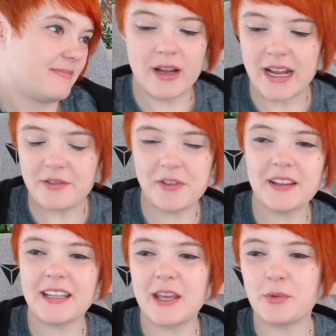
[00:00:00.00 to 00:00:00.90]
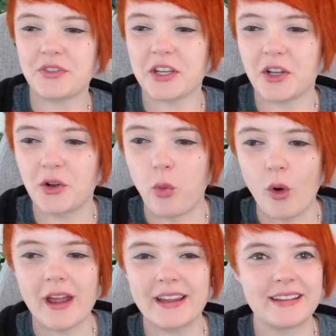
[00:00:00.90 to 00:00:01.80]
Why did I feel like he was like
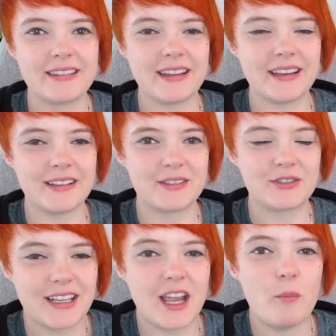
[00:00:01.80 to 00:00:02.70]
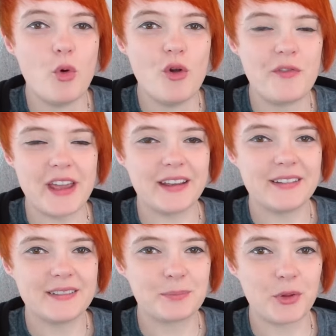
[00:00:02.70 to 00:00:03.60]
quoting the, like a
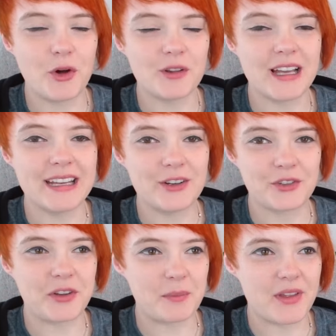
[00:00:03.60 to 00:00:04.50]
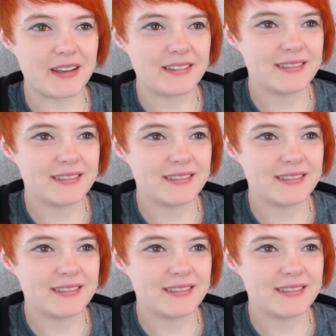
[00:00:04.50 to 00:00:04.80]
movie plot line or something?